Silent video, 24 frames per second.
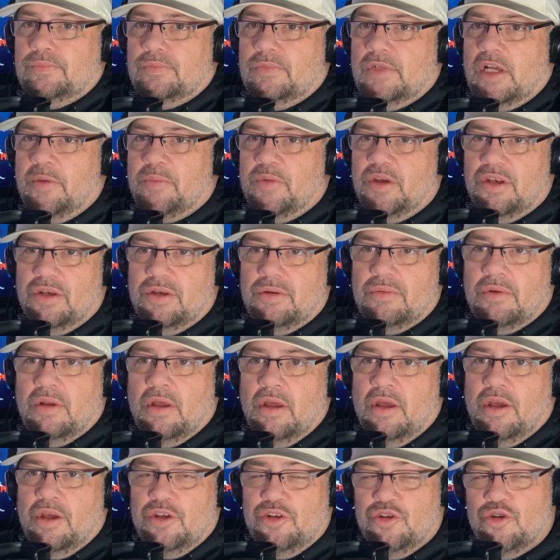mean,
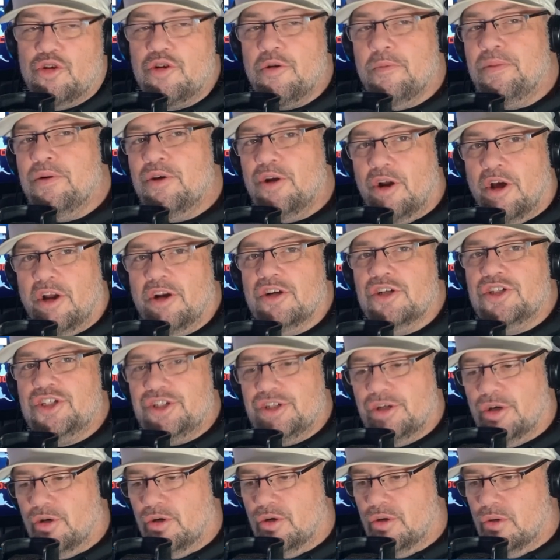you can put on a
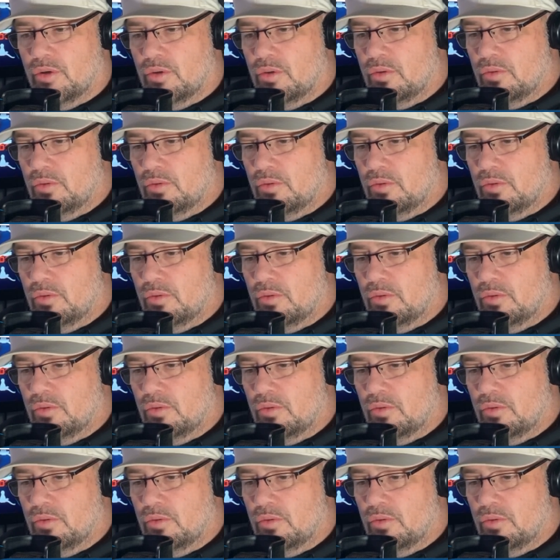show